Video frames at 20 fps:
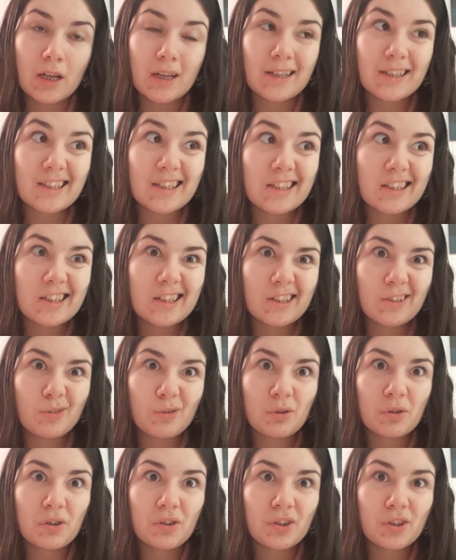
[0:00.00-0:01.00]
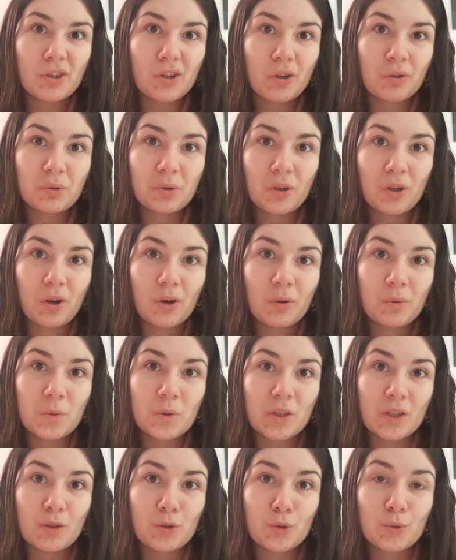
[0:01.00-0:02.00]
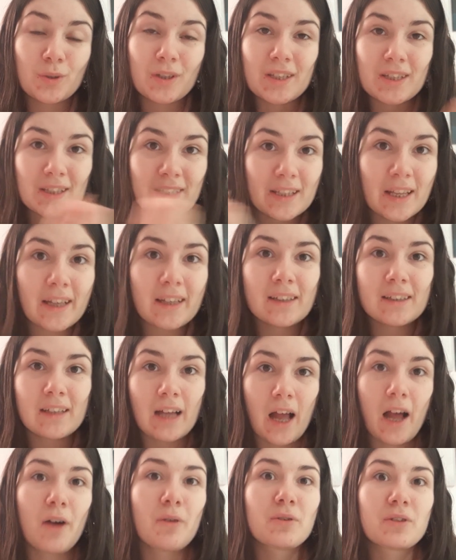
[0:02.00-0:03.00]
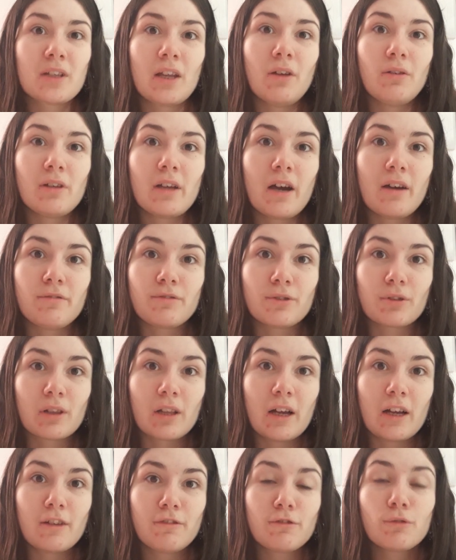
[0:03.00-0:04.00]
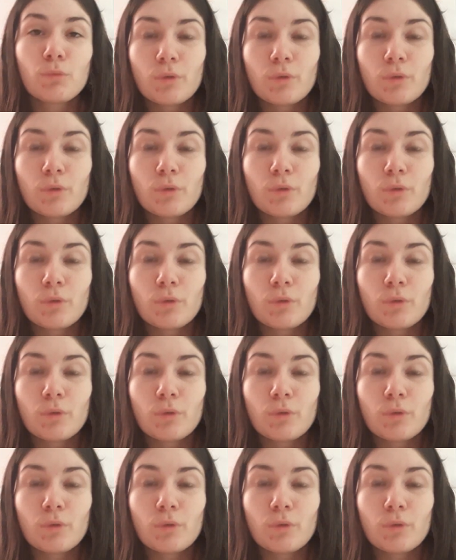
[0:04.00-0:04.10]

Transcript: since the north node goes into the second house area of your life,